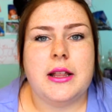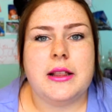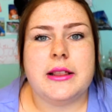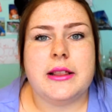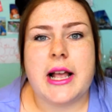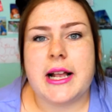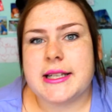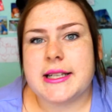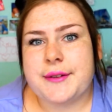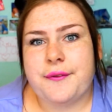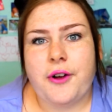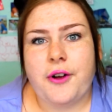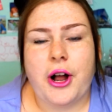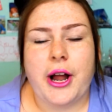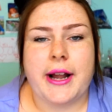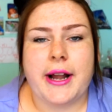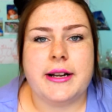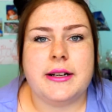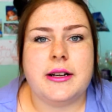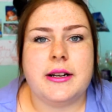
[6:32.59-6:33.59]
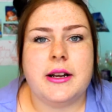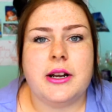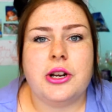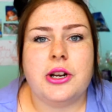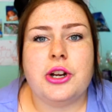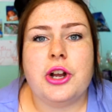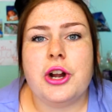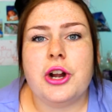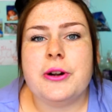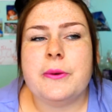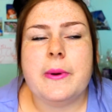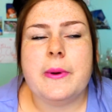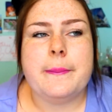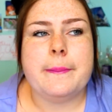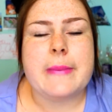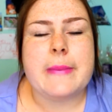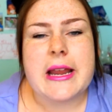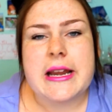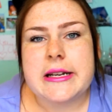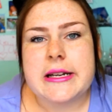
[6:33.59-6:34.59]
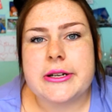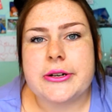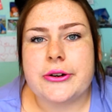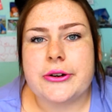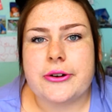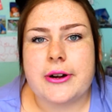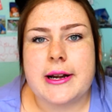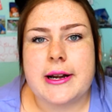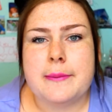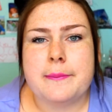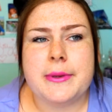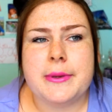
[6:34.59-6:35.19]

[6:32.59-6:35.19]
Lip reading: That's fine. Go to a meet and greet,